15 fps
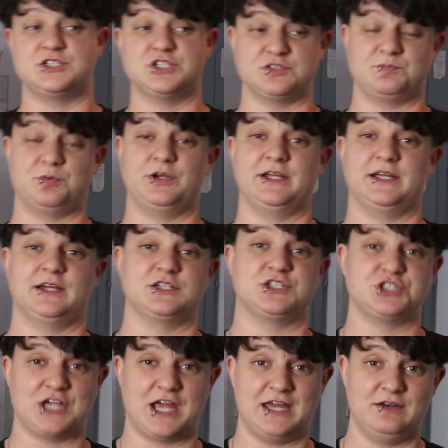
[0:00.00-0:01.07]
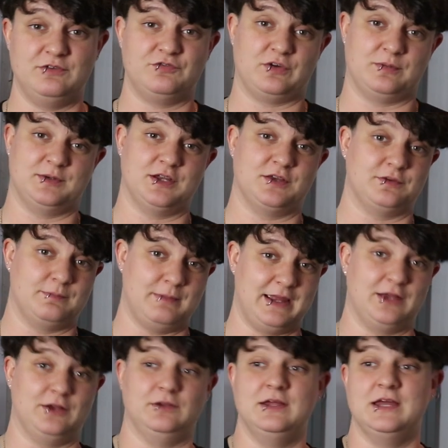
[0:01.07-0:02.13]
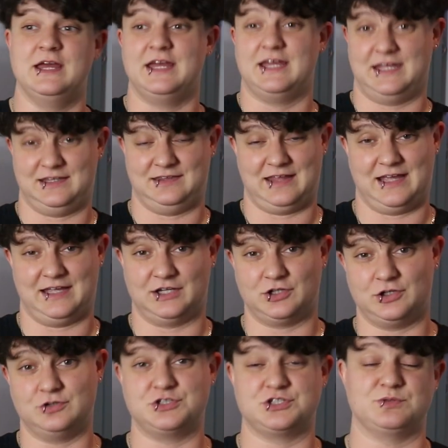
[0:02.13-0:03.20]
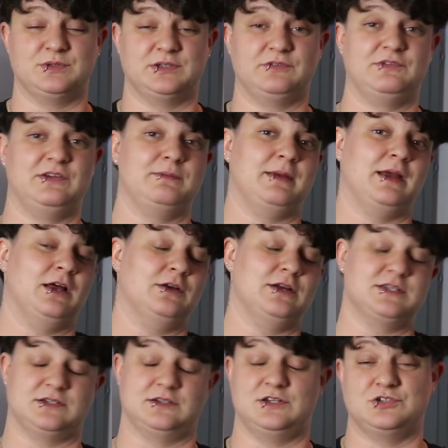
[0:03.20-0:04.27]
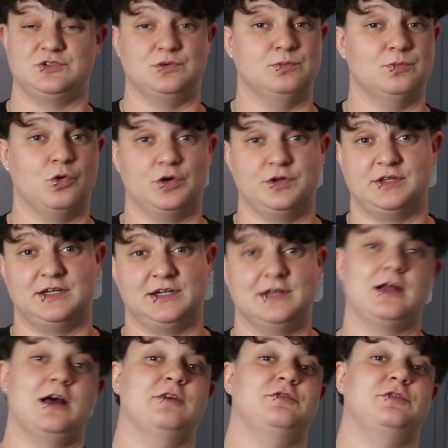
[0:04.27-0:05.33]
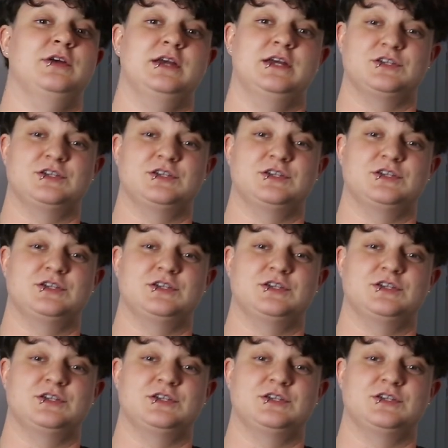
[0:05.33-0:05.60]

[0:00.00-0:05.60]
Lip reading: Just putting a shed from another male in that enclosure with the female is going to do more than enough.